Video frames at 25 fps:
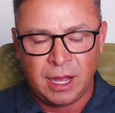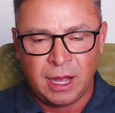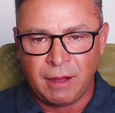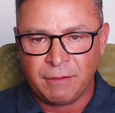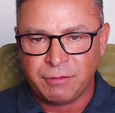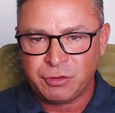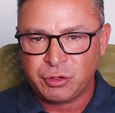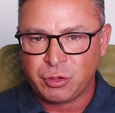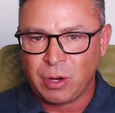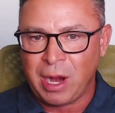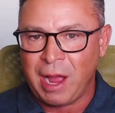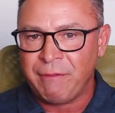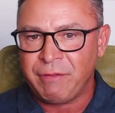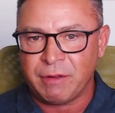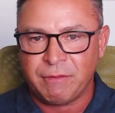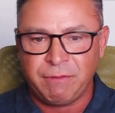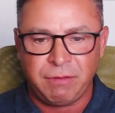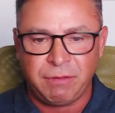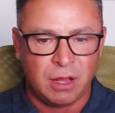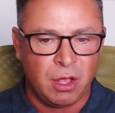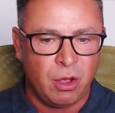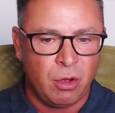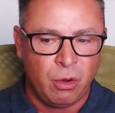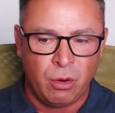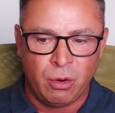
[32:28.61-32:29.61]
traffic
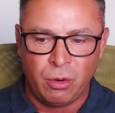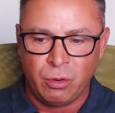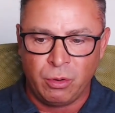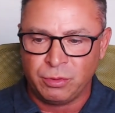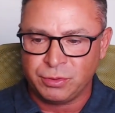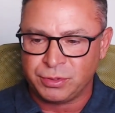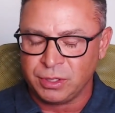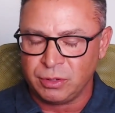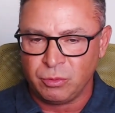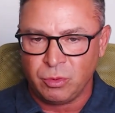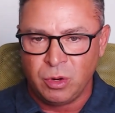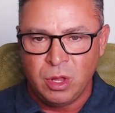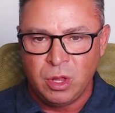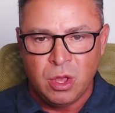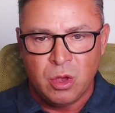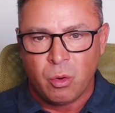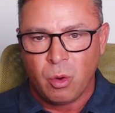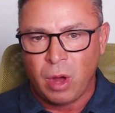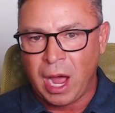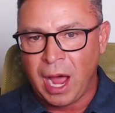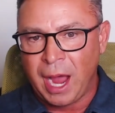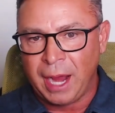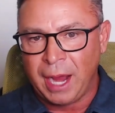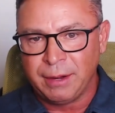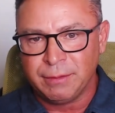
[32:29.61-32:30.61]
flows and
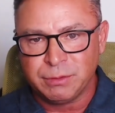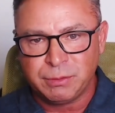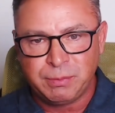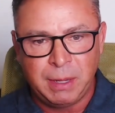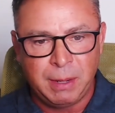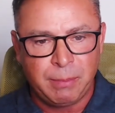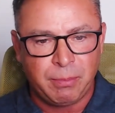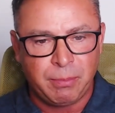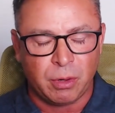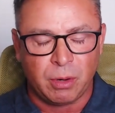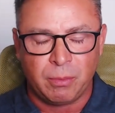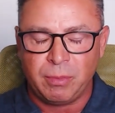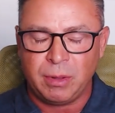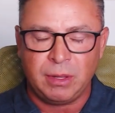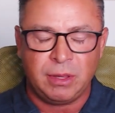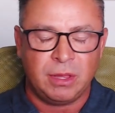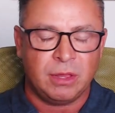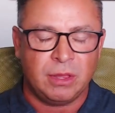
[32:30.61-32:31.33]
items people are,